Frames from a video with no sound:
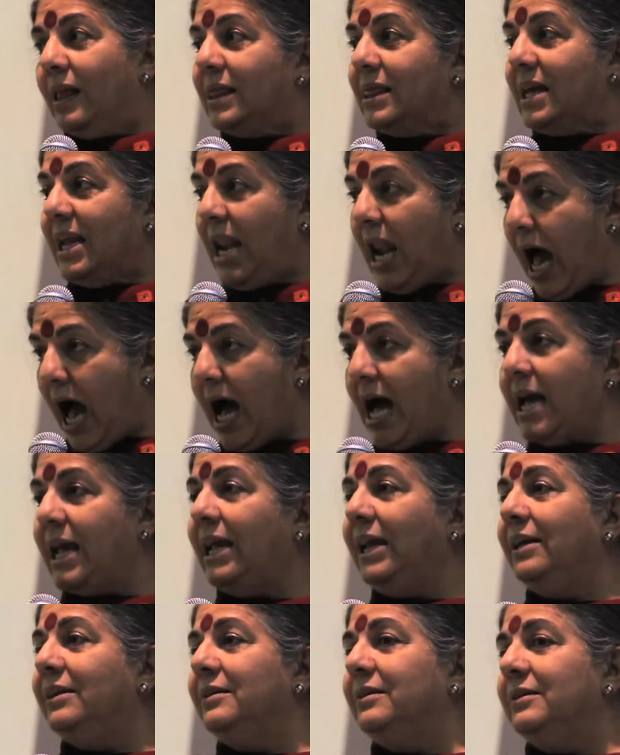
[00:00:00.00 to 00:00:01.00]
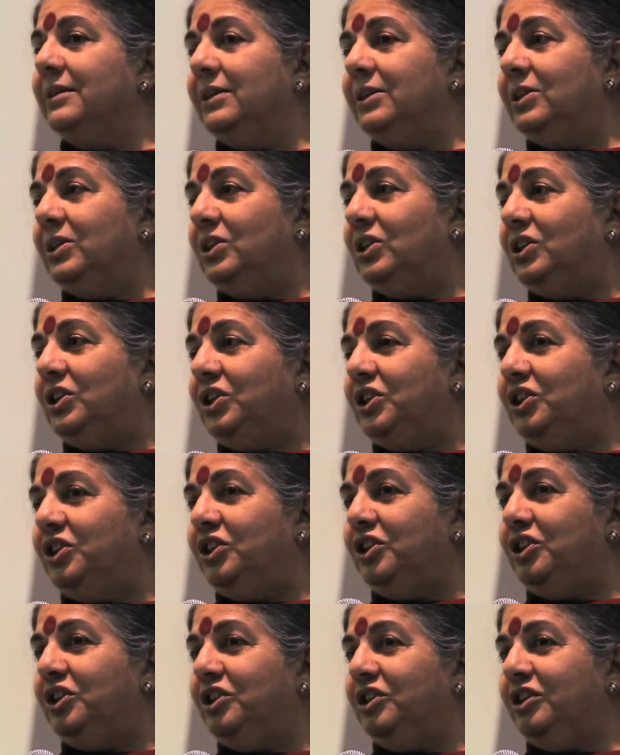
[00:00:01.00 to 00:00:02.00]
the lie
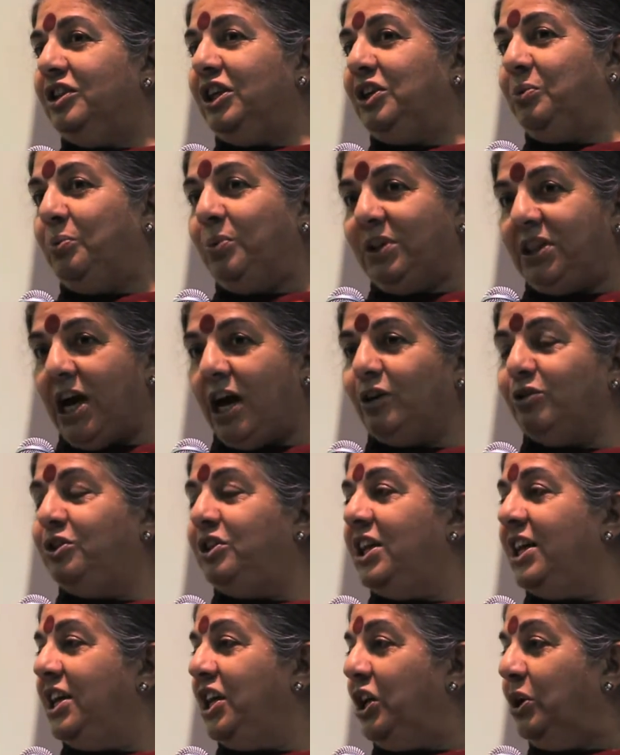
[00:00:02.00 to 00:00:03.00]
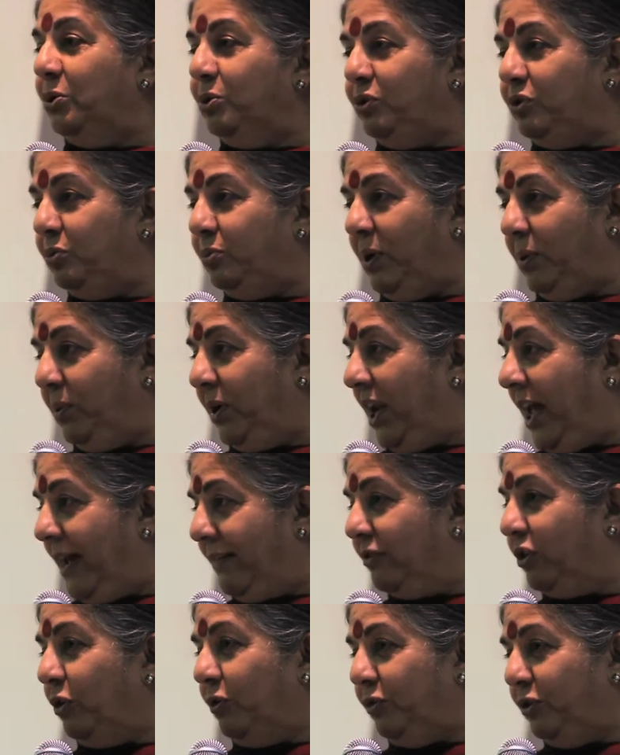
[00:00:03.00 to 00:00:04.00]
that without their use we will
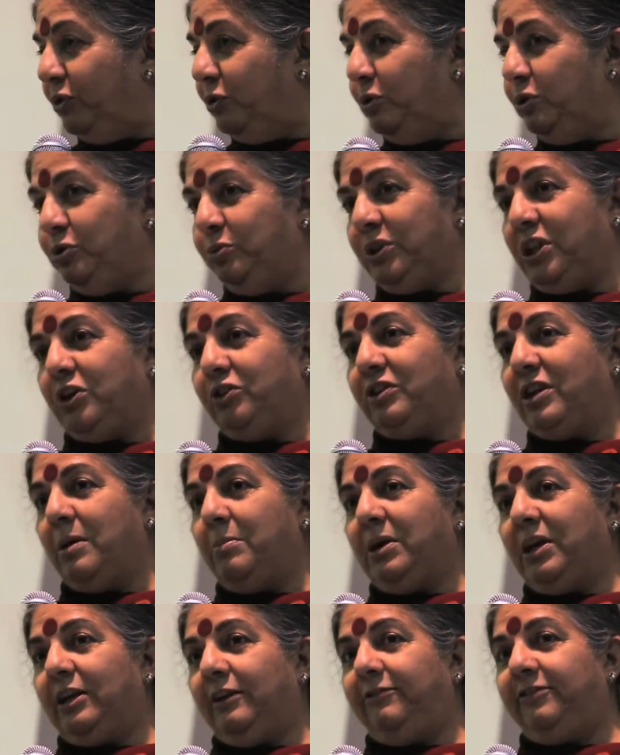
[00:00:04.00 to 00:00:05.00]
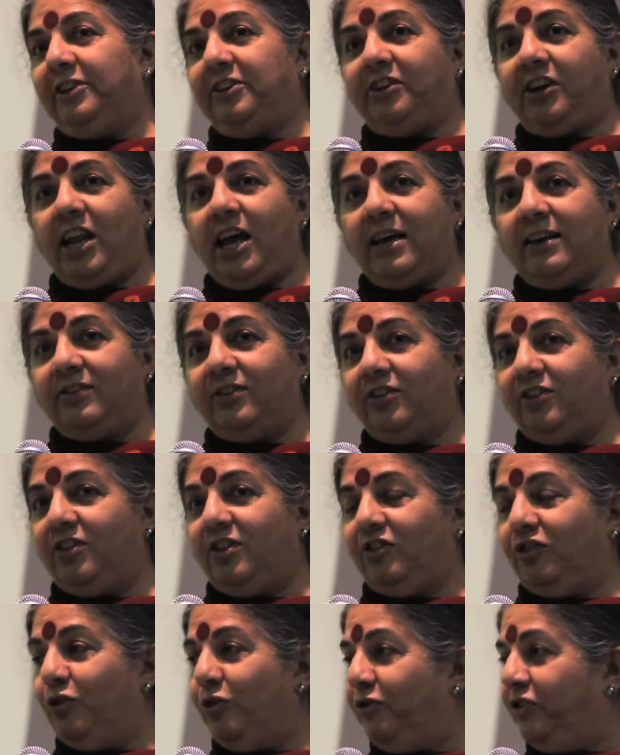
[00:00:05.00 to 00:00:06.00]
have no food, without chemical fertilizers
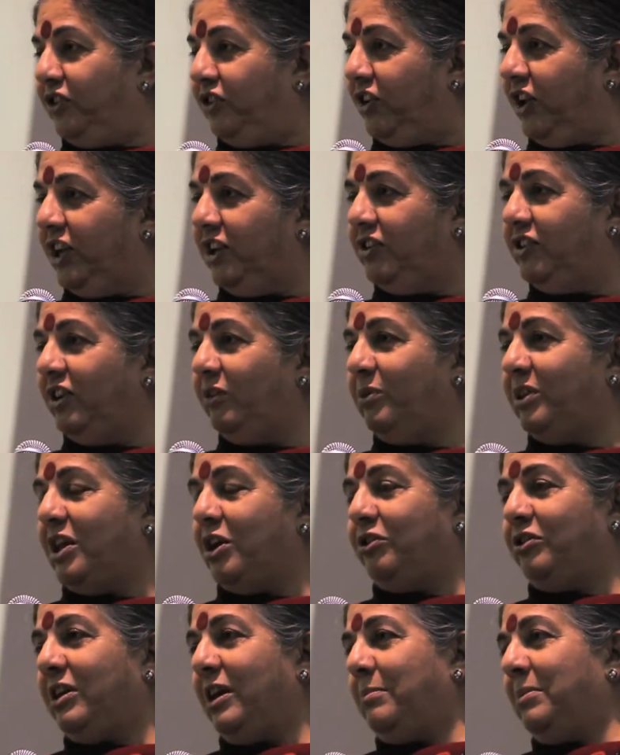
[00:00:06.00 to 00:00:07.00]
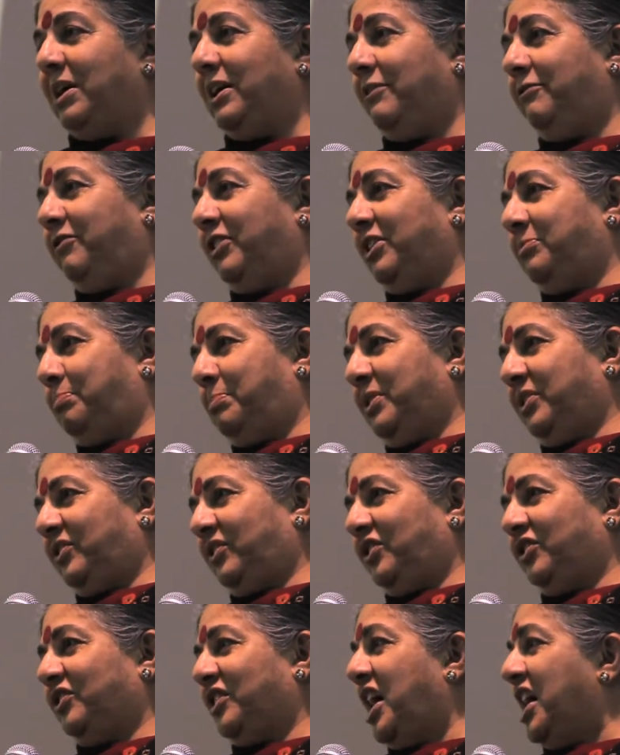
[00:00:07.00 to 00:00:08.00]
there's no fertility, without chemical
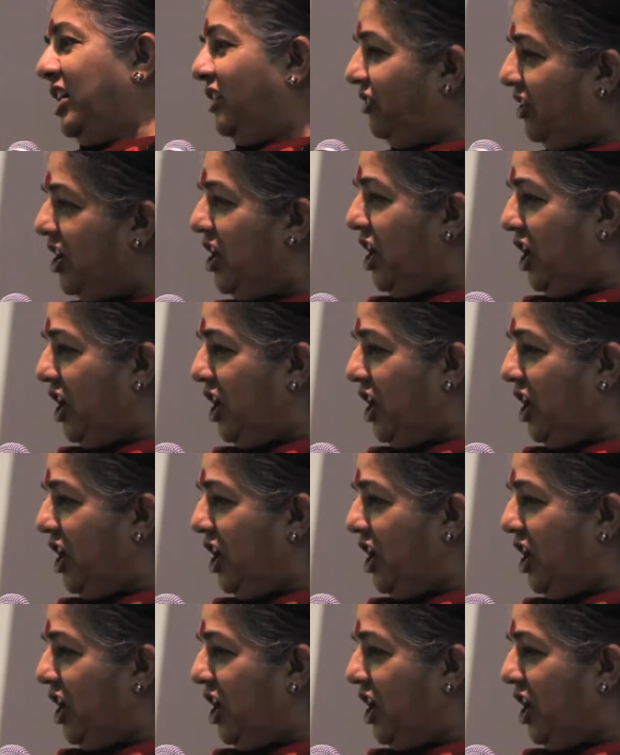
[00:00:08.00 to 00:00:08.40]
pesticides